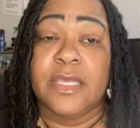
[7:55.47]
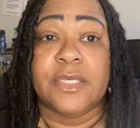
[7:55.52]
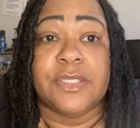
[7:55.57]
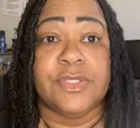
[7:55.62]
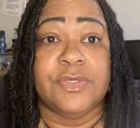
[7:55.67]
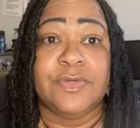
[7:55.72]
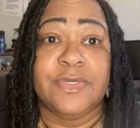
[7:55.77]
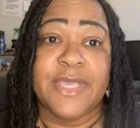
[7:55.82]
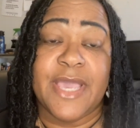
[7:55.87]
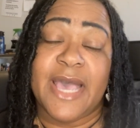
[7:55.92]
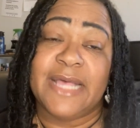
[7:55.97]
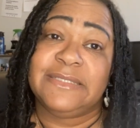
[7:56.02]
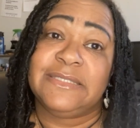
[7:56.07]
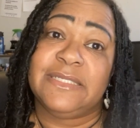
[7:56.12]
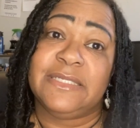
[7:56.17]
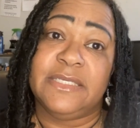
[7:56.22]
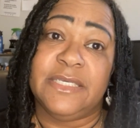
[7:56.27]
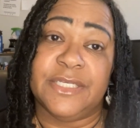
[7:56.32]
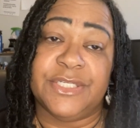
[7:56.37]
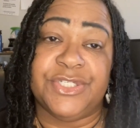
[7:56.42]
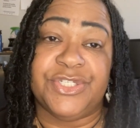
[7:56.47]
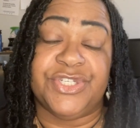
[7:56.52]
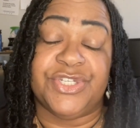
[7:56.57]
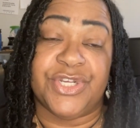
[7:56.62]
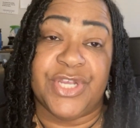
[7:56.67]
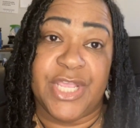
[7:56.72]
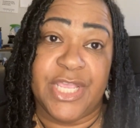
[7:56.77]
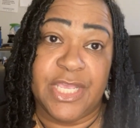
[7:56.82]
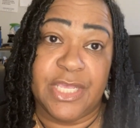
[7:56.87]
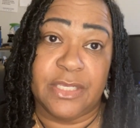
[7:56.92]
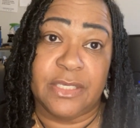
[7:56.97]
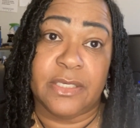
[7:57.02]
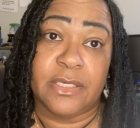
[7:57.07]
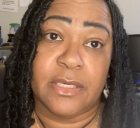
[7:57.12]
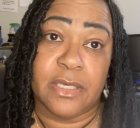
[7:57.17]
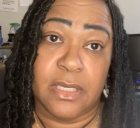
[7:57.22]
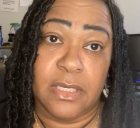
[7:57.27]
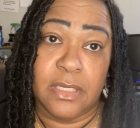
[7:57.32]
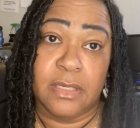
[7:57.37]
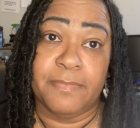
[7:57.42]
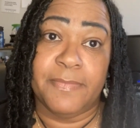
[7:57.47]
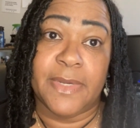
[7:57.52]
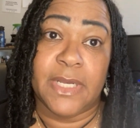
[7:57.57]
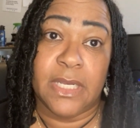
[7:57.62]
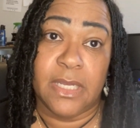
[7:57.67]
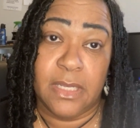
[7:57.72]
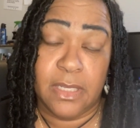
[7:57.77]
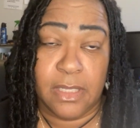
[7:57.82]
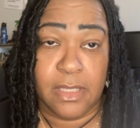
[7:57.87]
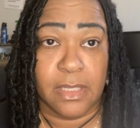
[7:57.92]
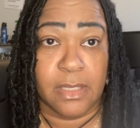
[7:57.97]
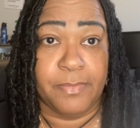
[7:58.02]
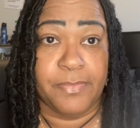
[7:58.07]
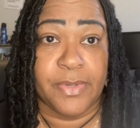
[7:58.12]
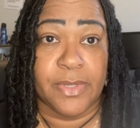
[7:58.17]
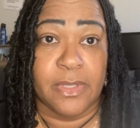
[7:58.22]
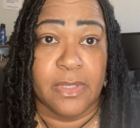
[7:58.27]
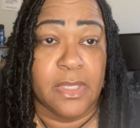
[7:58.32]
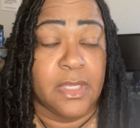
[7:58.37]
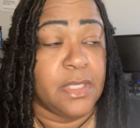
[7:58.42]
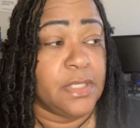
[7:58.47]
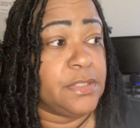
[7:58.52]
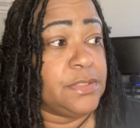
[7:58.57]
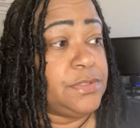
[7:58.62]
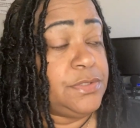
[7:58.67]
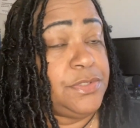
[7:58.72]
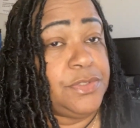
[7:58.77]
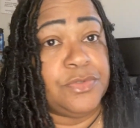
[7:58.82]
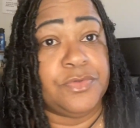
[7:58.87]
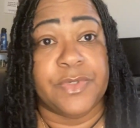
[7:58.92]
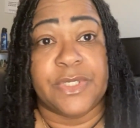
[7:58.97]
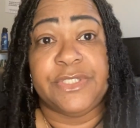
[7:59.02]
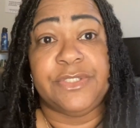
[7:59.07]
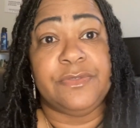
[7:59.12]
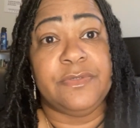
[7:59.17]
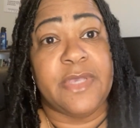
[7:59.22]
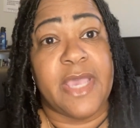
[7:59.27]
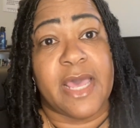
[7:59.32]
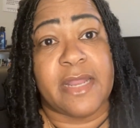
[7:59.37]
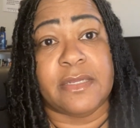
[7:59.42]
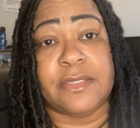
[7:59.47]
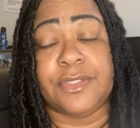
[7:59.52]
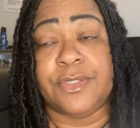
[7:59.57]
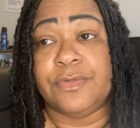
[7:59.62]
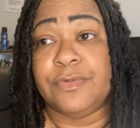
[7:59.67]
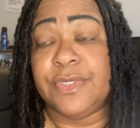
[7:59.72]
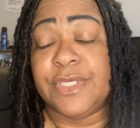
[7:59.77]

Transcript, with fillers: You got to get your income up. Do what you got to do.